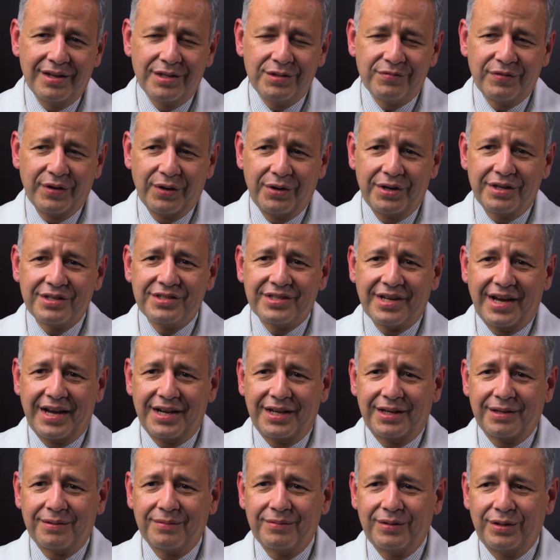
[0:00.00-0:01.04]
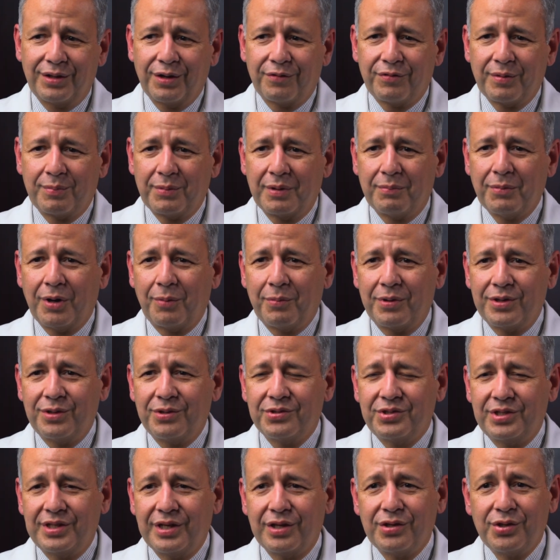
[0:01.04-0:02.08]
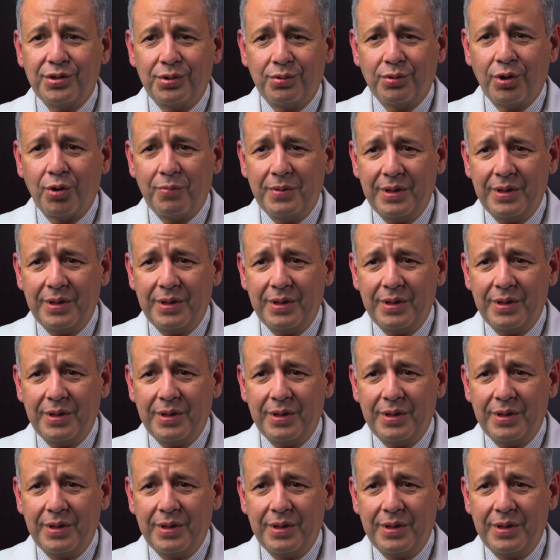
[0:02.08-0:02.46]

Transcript: It's very exciting, you know, from the moment you see a new